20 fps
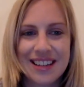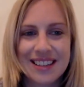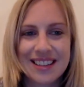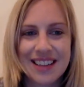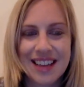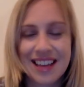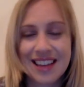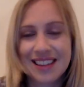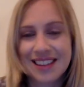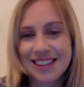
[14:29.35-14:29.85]

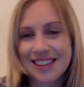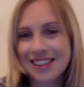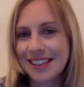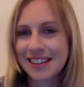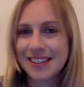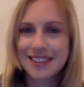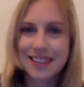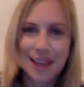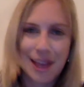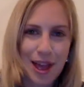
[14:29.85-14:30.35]
dance
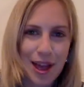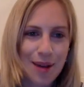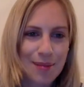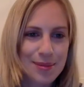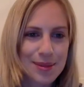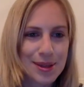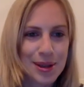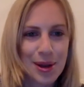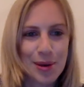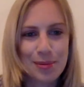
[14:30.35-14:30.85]
exams
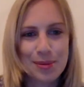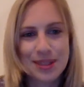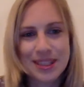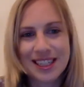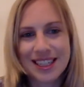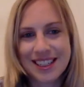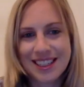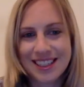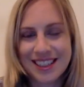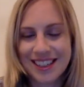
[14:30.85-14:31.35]
and
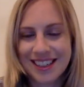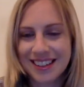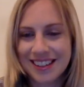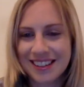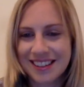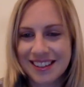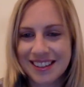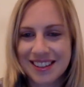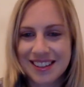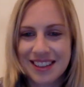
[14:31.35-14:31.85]

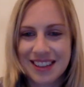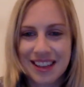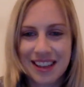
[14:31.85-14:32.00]
competitions,